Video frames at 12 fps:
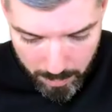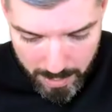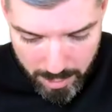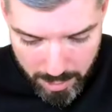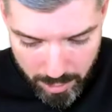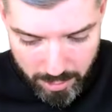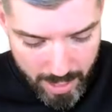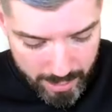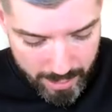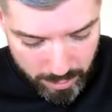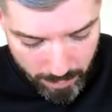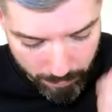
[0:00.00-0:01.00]
I want to read you this little
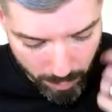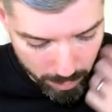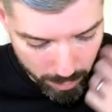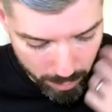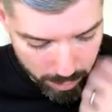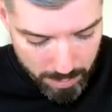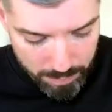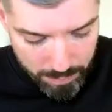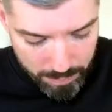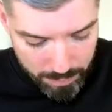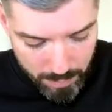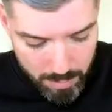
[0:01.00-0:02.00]
excerpt first,
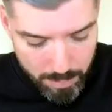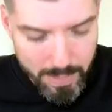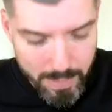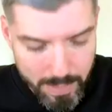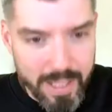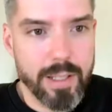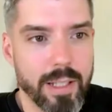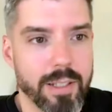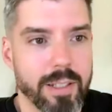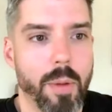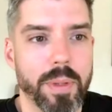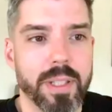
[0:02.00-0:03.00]
because
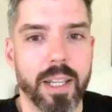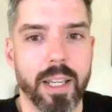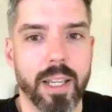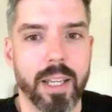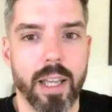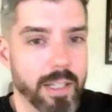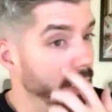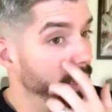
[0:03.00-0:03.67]
this is almost like a